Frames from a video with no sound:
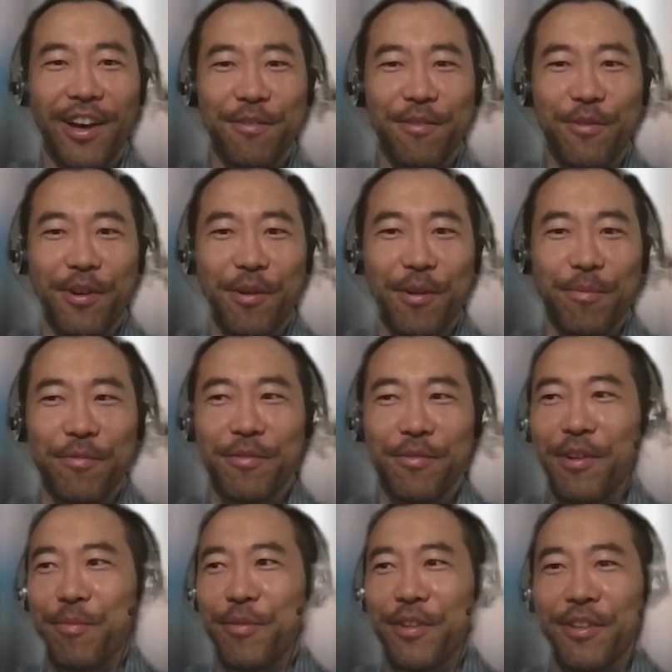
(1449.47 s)
from
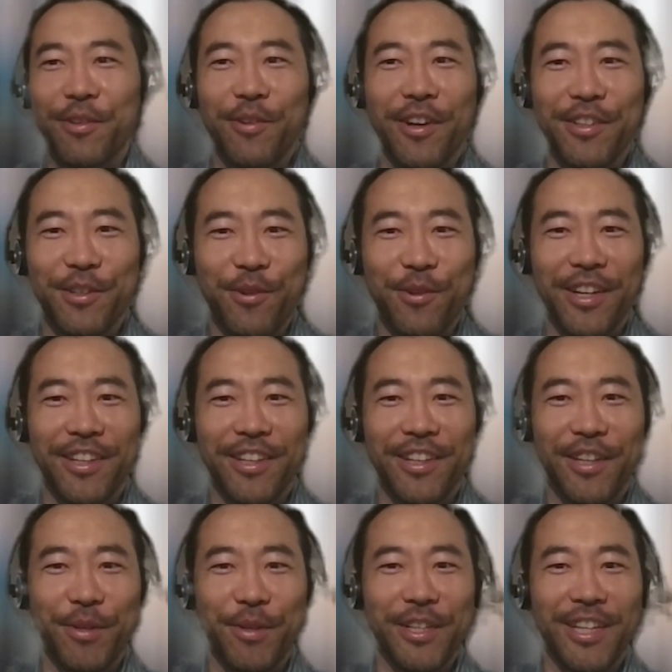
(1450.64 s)
undergrad
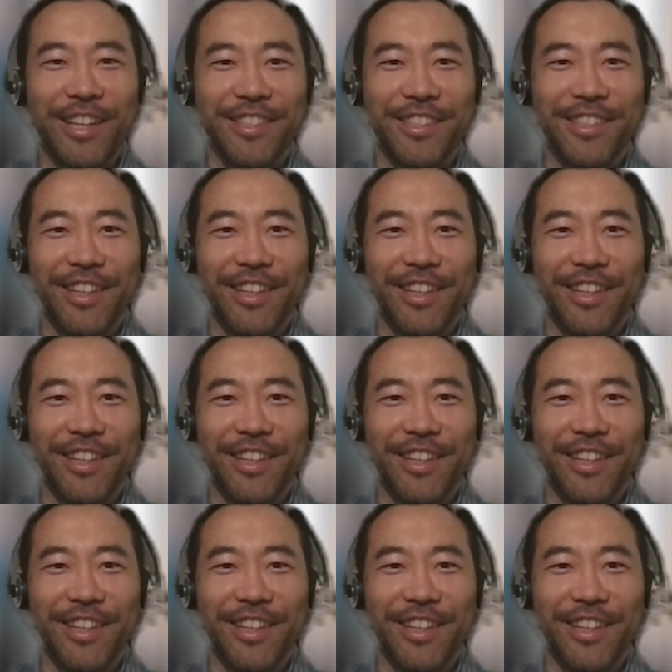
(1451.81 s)
economic classes.